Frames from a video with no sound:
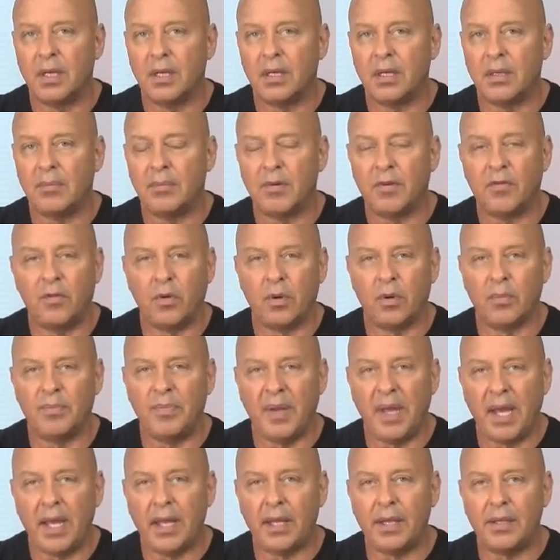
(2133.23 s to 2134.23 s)
before
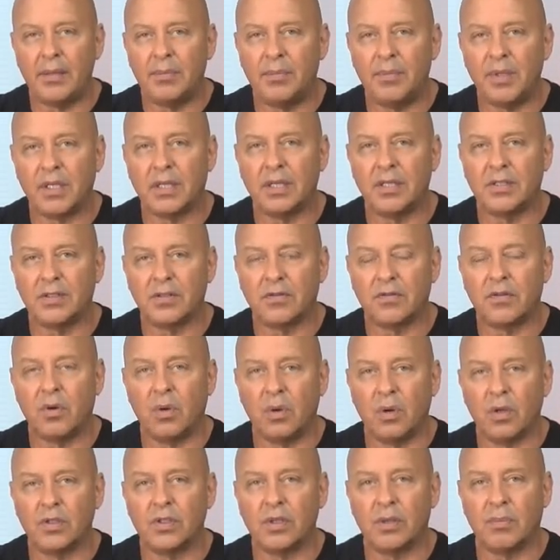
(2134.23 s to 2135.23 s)
bed because, of
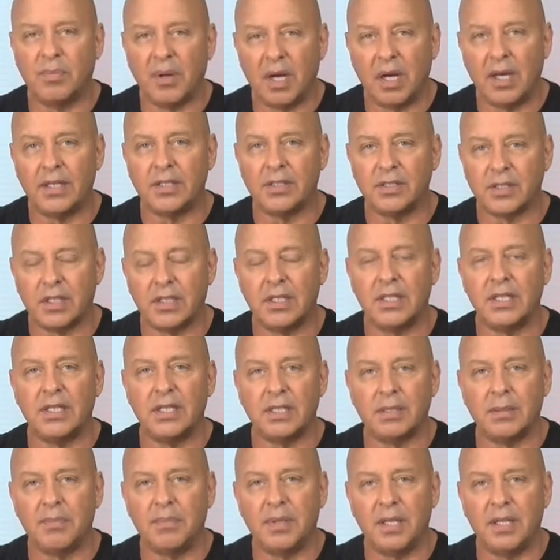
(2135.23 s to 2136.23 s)
course, your body's going to need
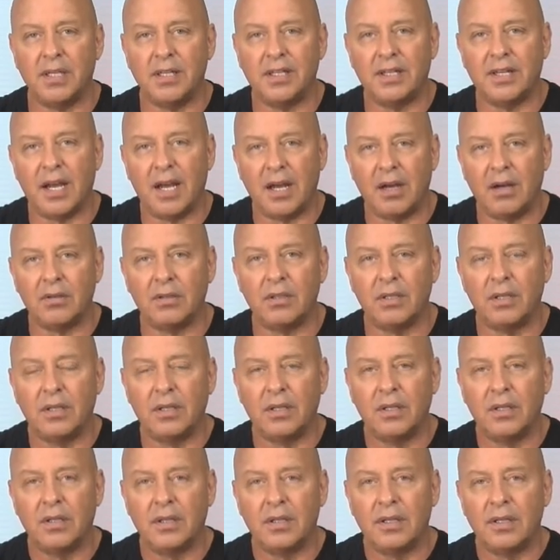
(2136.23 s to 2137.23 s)
to pee it out.
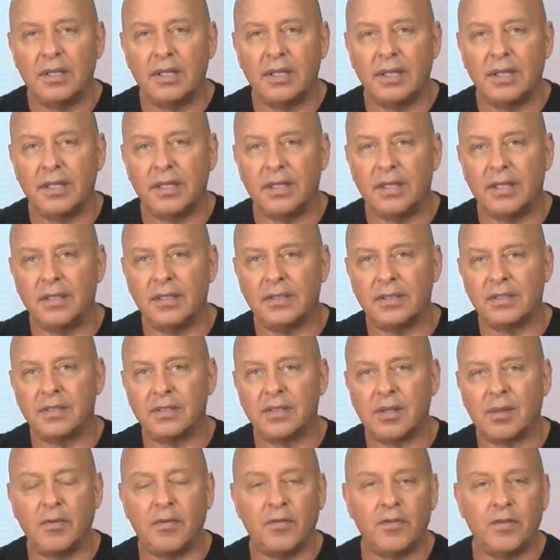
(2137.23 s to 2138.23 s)
And
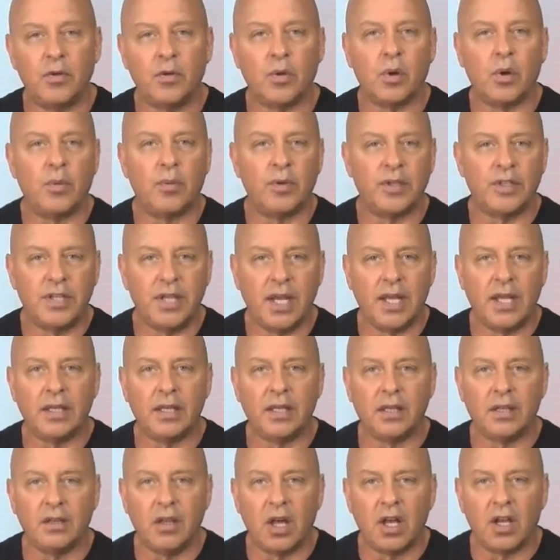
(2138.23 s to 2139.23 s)
some of you are
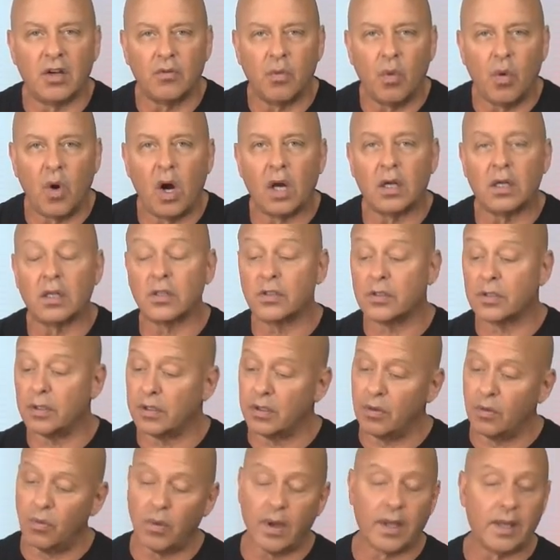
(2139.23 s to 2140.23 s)
retaining a lot of water, so
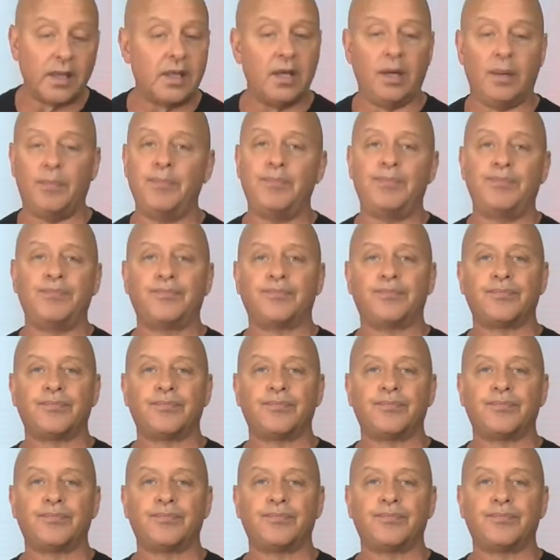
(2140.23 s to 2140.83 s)
you wake up,